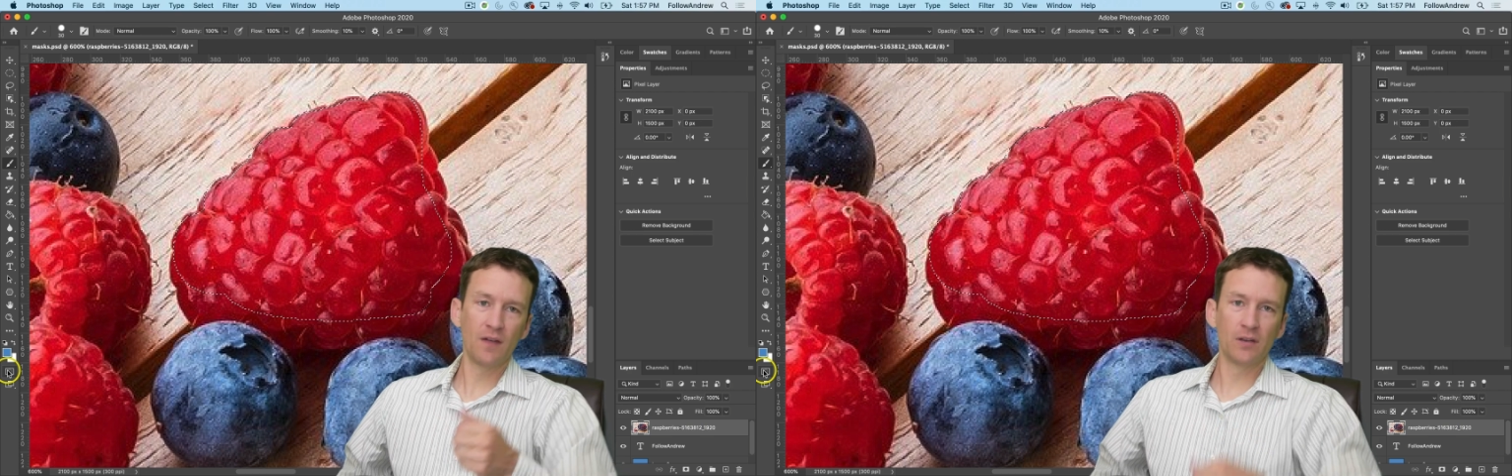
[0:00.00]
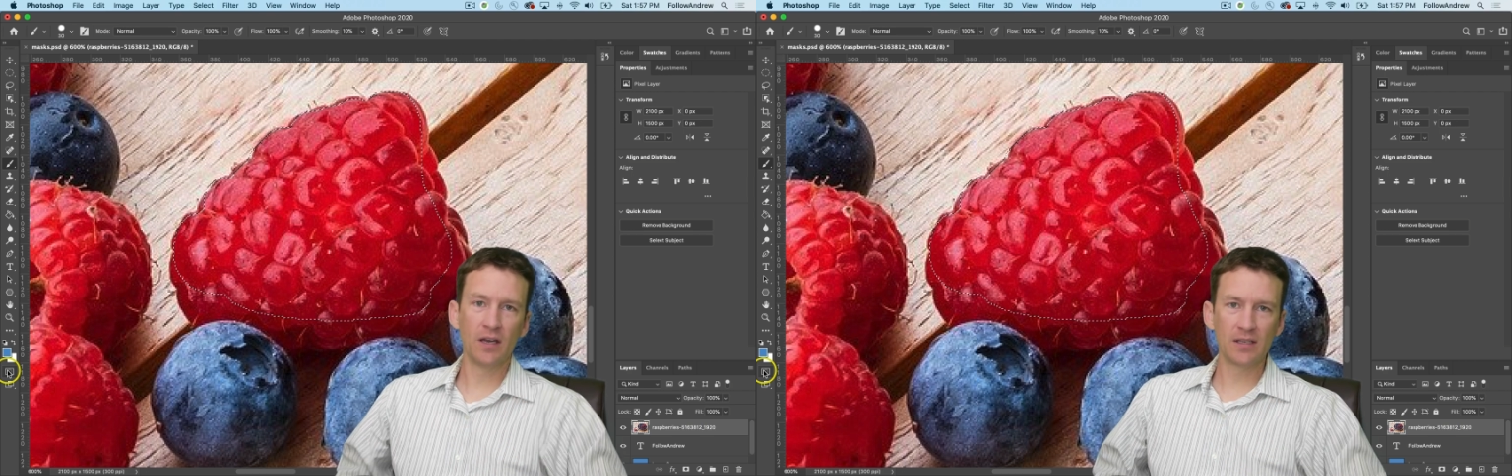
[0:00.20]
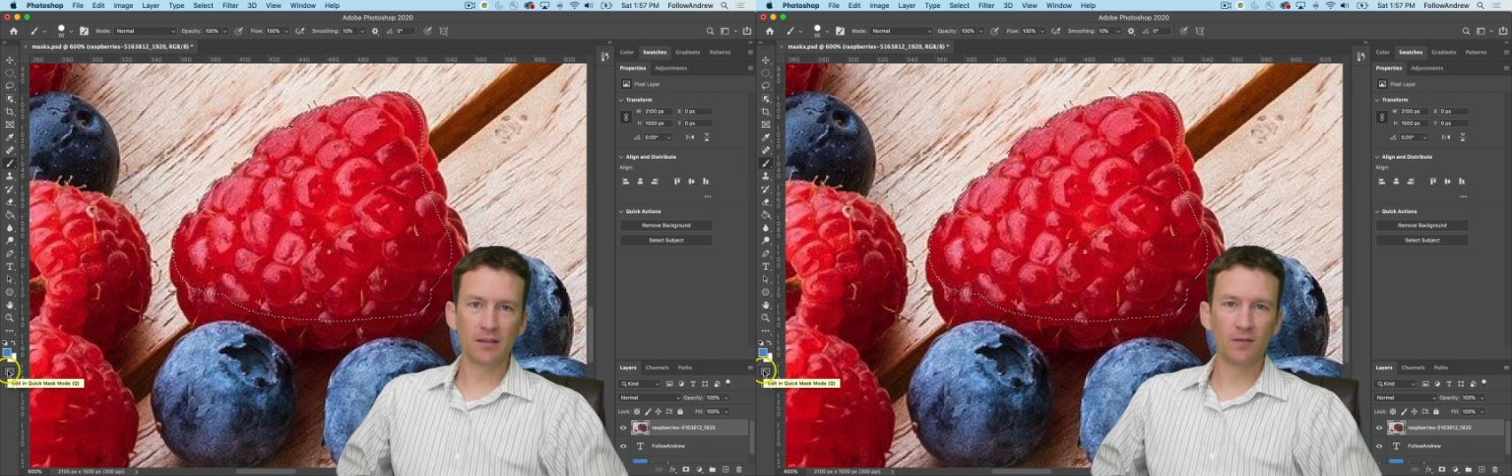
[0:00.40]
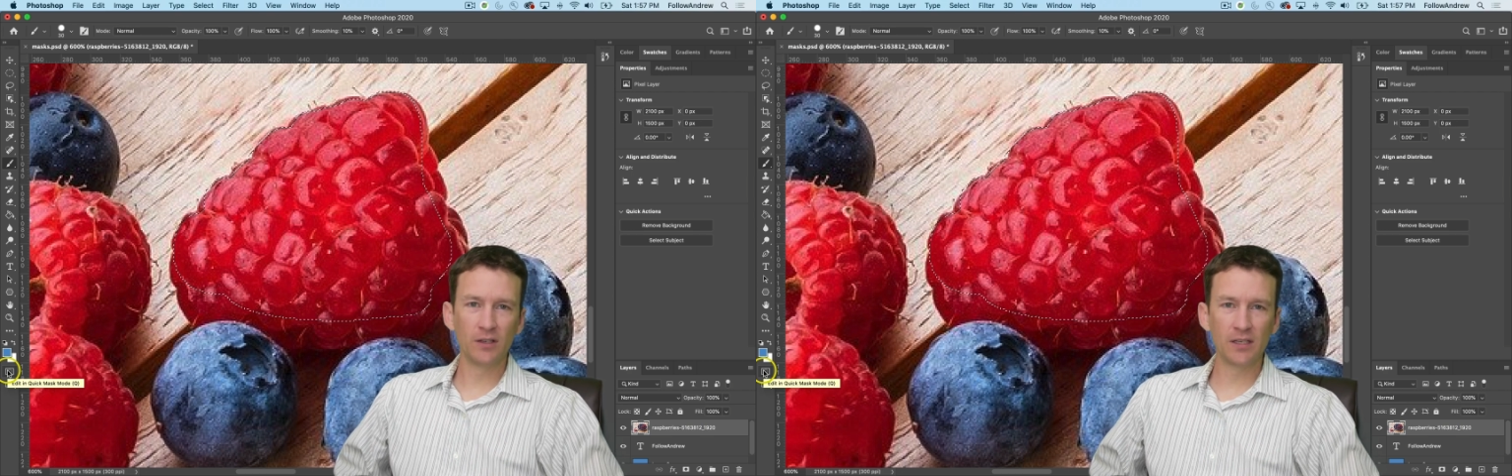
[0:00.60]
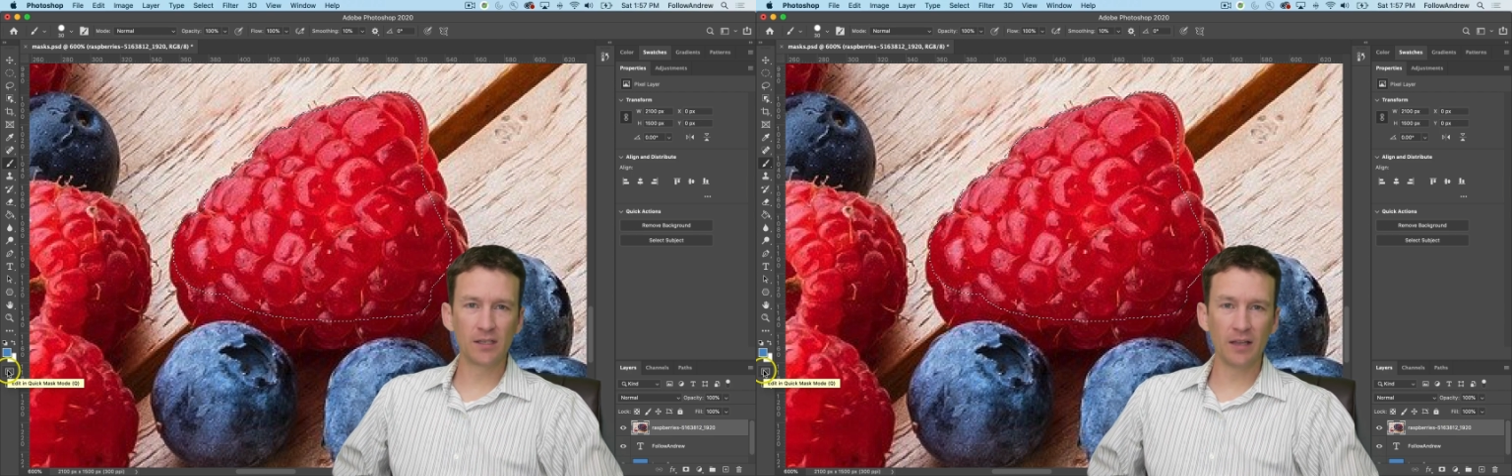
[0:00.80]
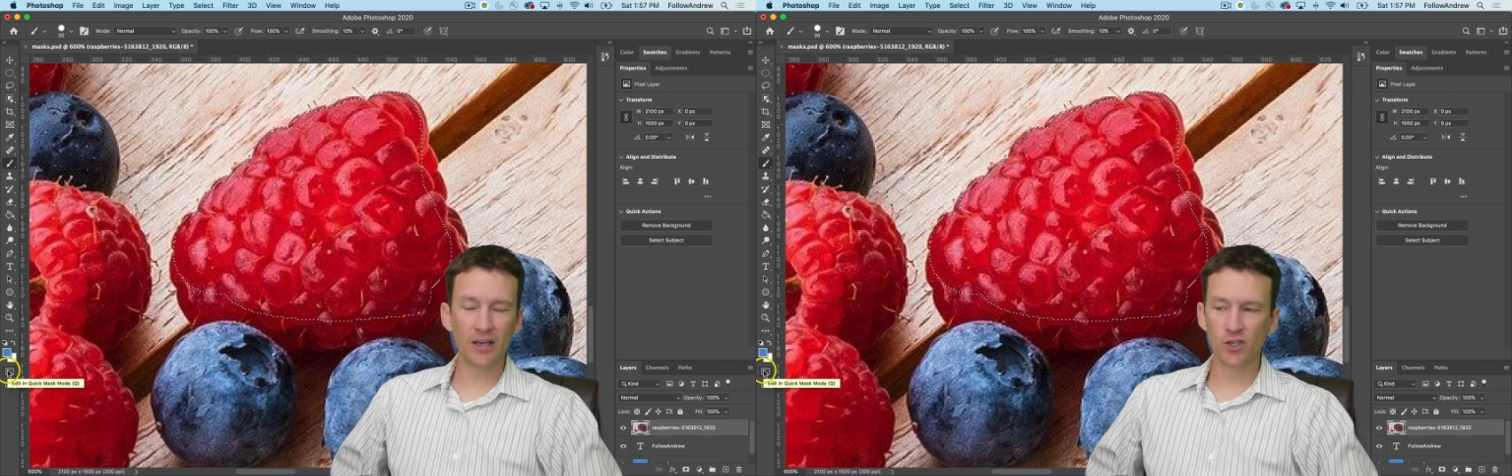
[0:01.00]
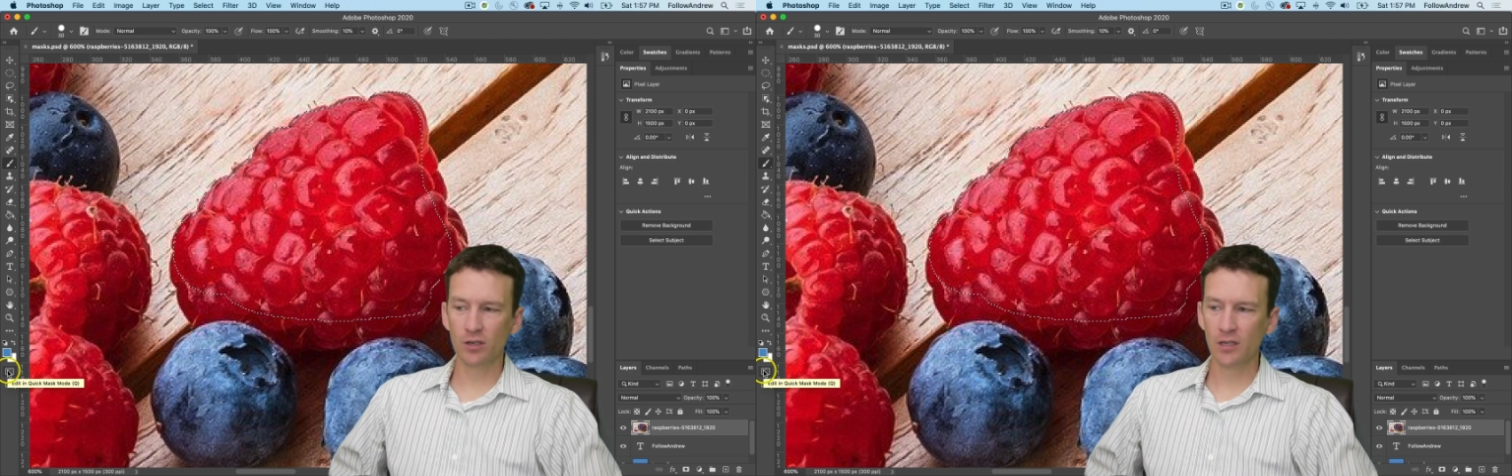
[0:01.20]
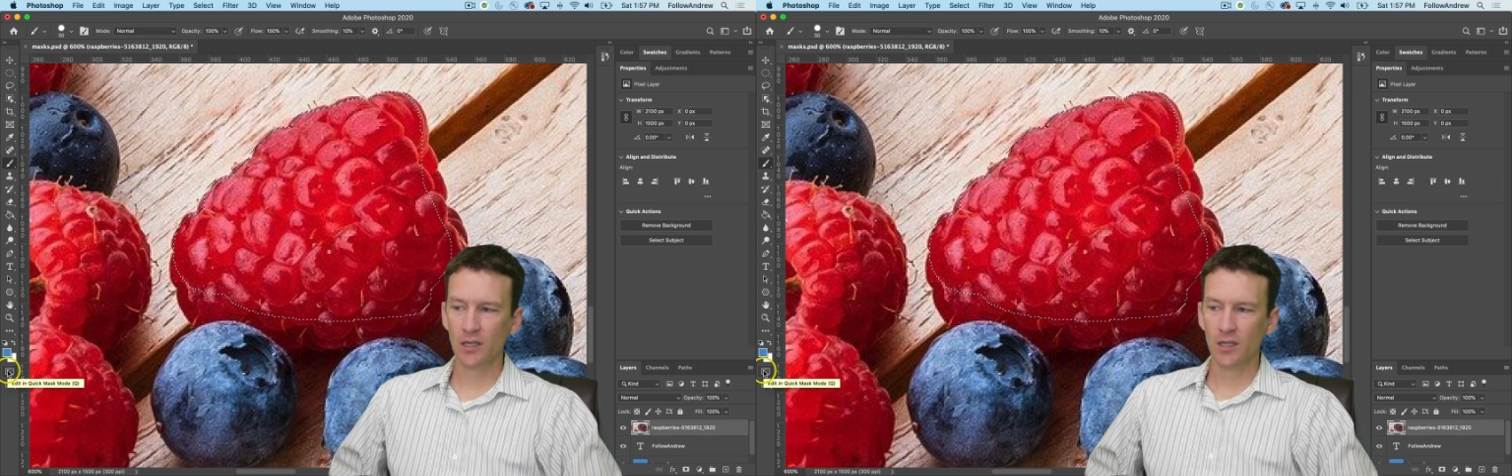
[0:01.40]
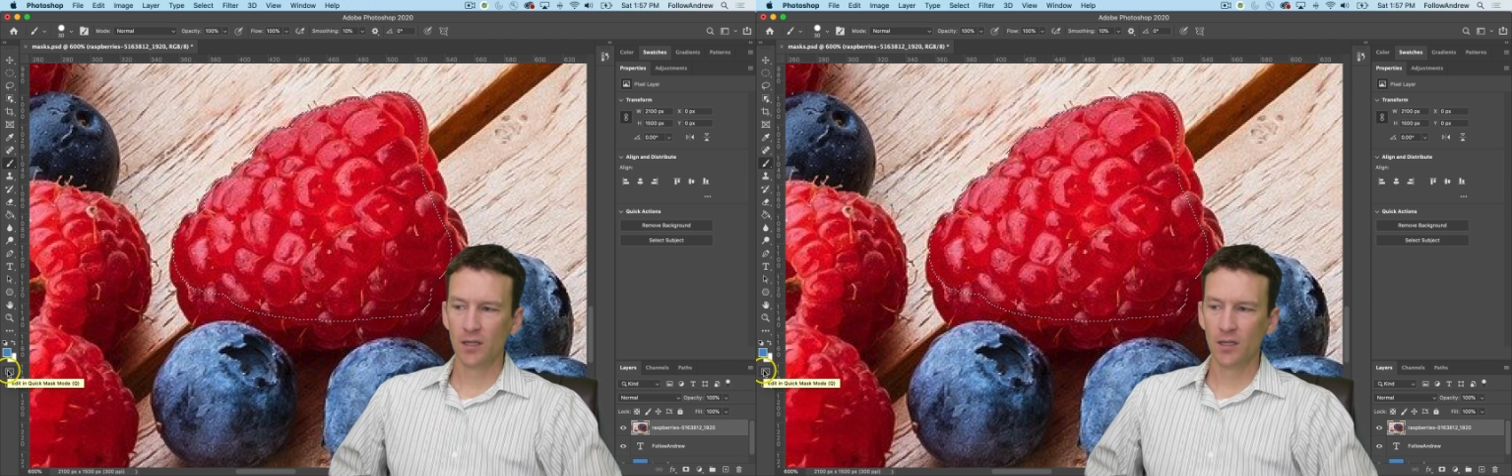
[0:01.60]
you have a nice lovely selection